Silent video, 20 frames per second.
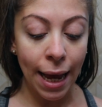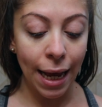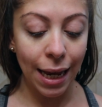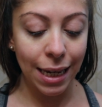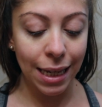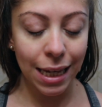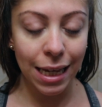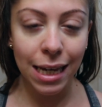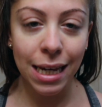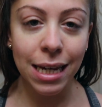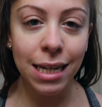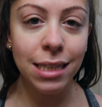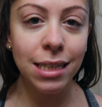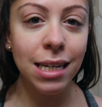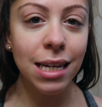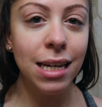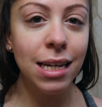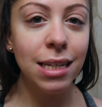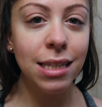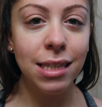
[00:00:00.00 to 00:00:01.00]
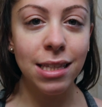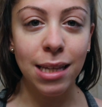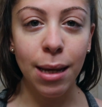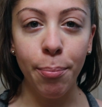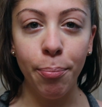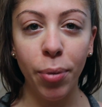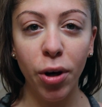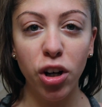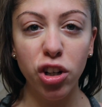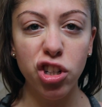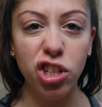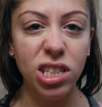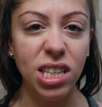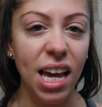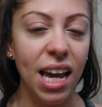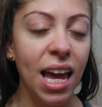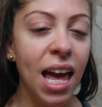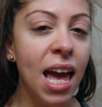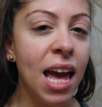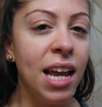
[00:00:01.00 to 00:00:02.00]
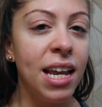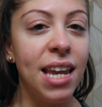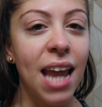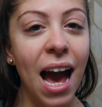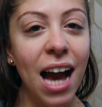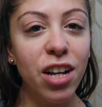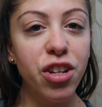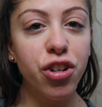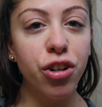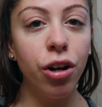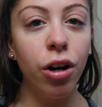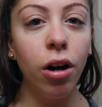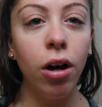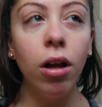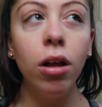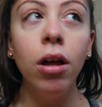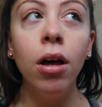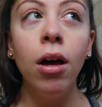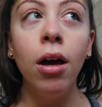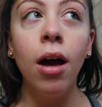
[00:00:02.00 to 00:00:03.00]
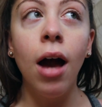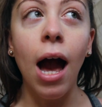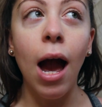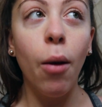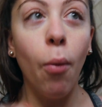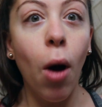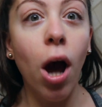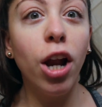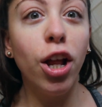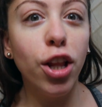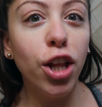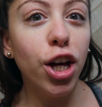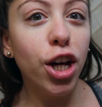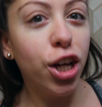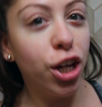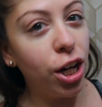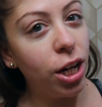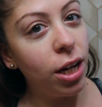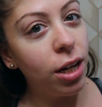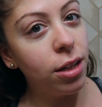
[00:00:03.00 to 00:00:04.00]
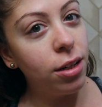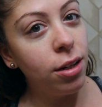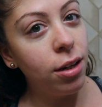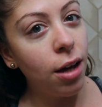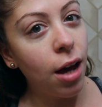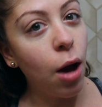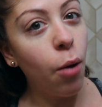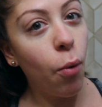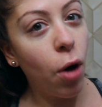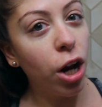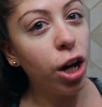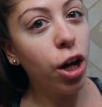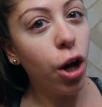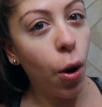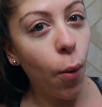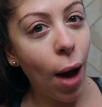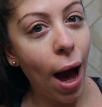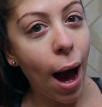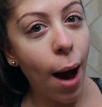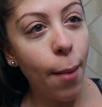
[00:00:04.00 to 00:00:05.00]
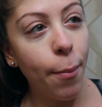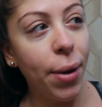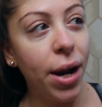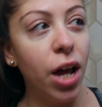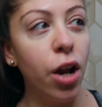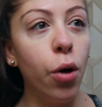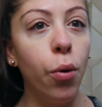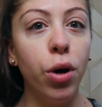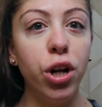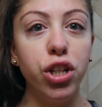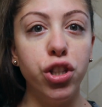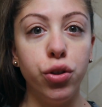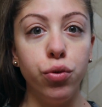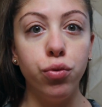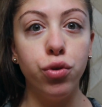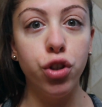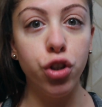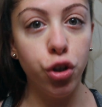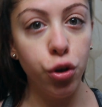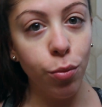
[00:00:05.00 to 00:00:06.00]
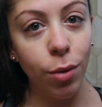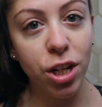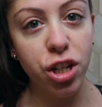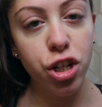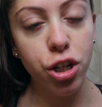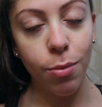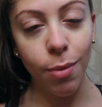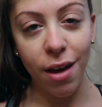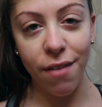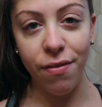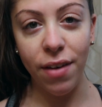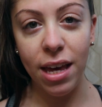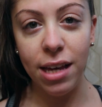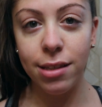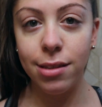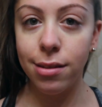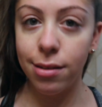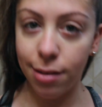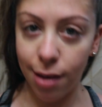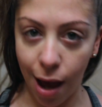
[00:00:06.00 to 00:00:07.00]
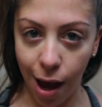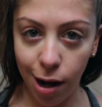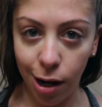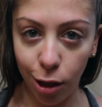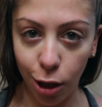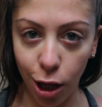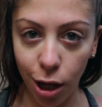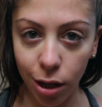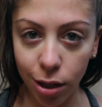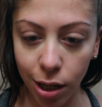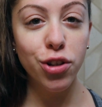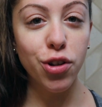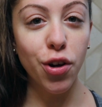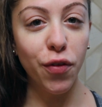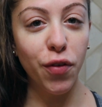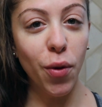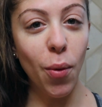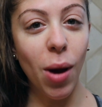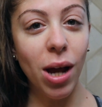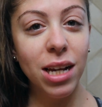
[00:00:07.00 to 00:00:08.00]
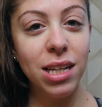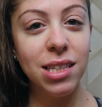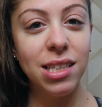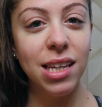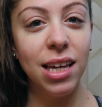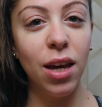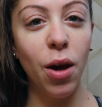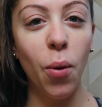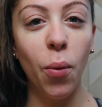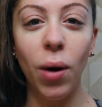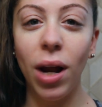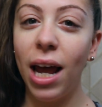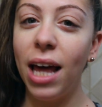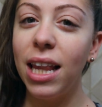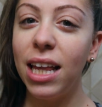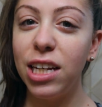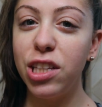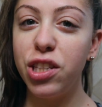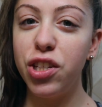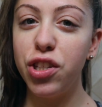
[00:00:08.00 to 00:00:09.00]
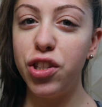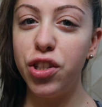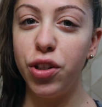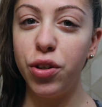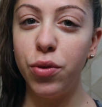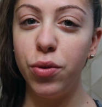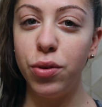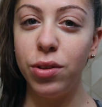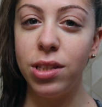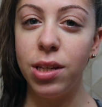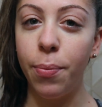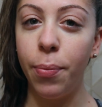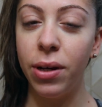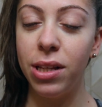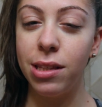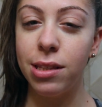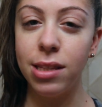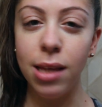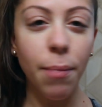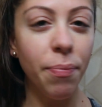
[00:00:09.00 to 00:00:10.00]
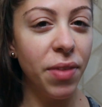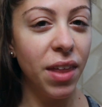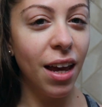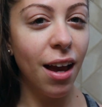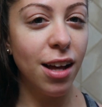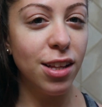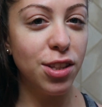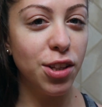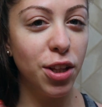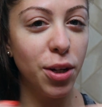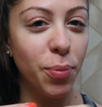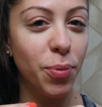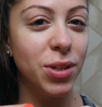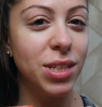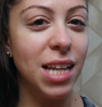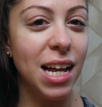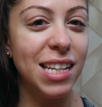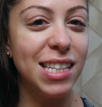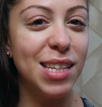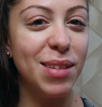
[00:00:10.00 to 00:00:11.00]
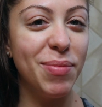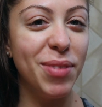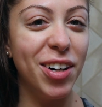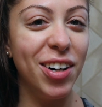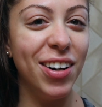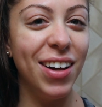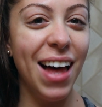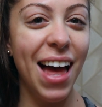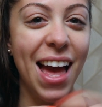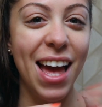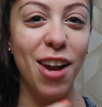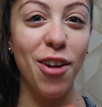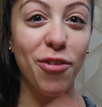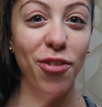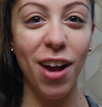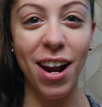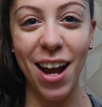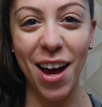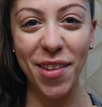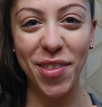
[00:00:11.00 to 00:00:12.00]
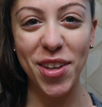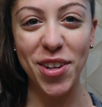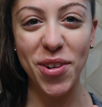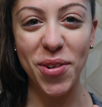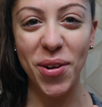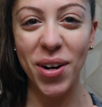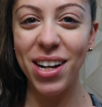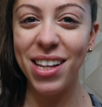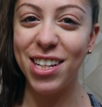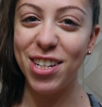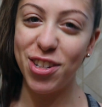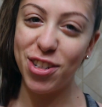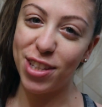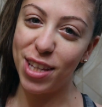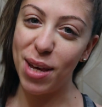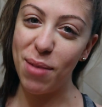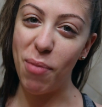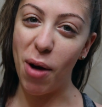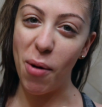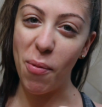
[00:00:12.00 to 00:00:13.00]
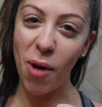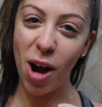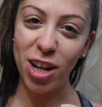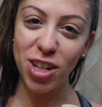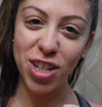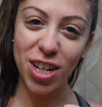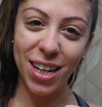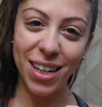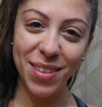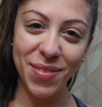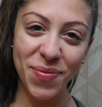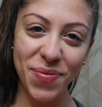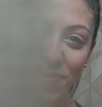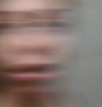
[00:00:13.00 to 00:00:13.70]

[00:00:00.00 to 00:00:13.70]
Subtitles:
an easy, simple, just like natural, I want to look good, I want to go out, but I don't want to do too much to my face kind of look. So if you want to see what I like to do to put something on to look presentable and run out the door, then just keep on watching.